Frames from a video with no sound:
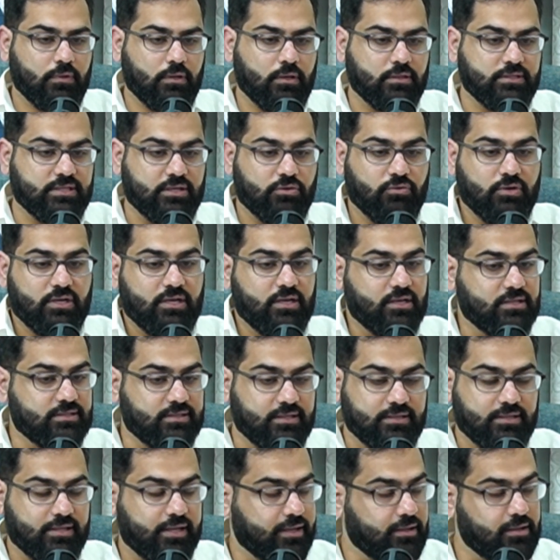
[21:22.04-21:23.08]
degree is
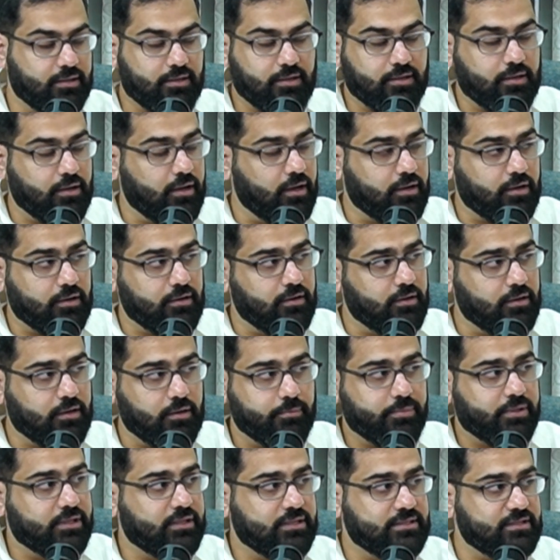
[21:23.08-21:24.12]
in like a
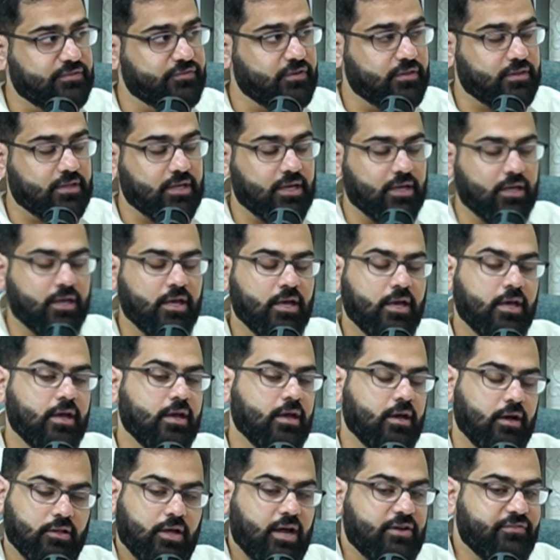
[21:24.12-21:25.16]
completely different thing.
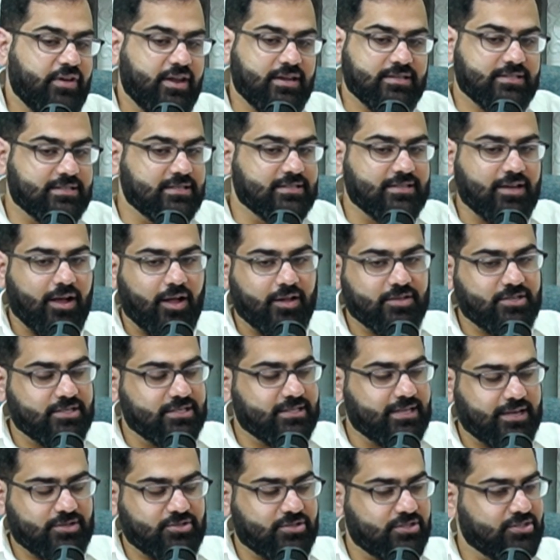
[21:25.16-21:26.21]
A lot of
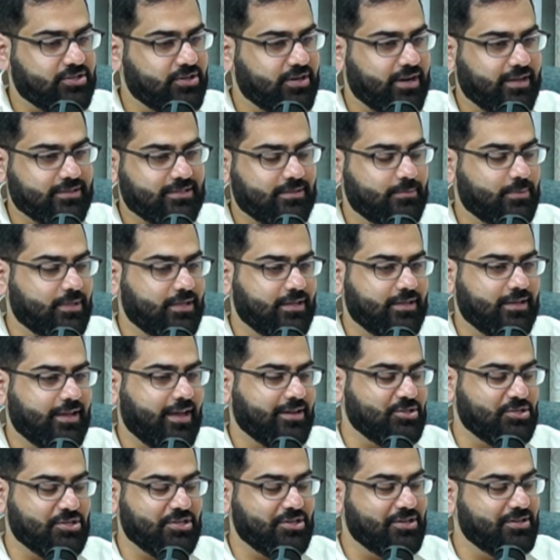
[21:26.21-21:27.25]
anesthesiologists actually turn out to be
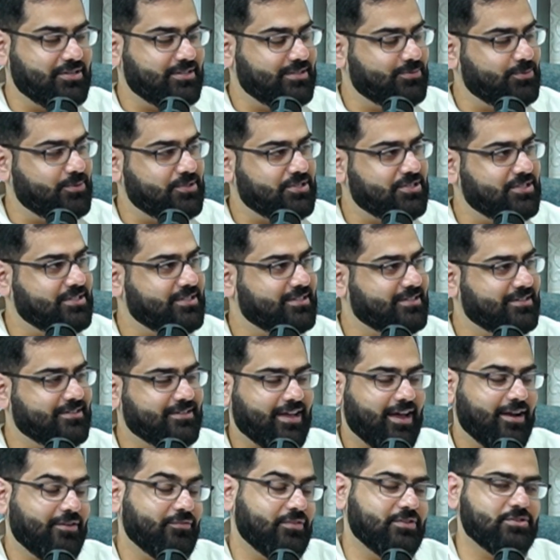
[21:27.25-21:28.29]
engineers, which is
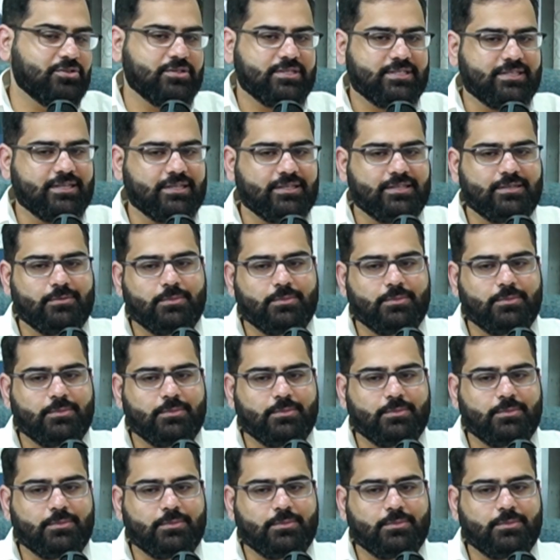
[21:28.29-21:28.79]
kind of interesting to